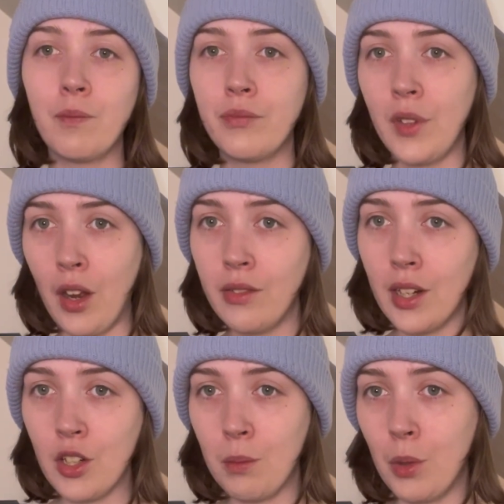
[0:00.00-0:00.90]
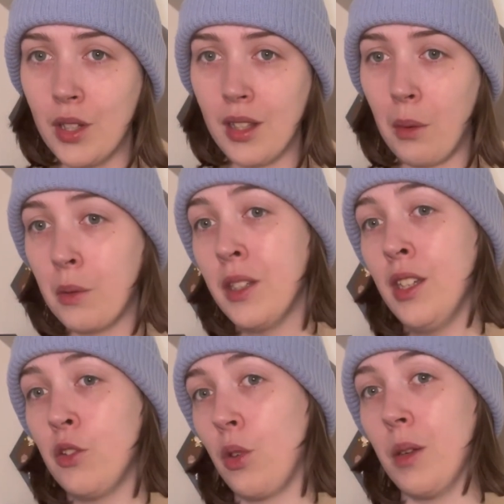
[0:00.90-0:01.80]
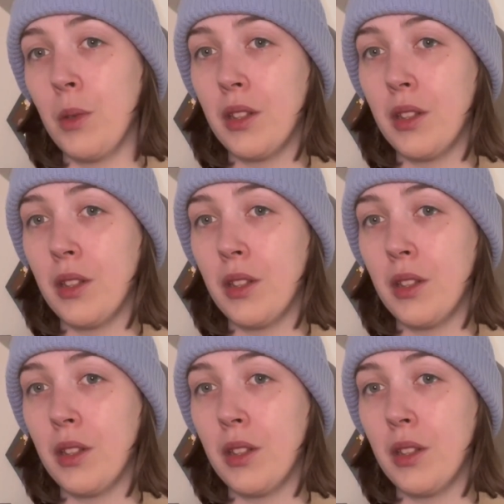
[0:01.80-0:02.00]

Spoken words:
nonfiction books that were really enjoyable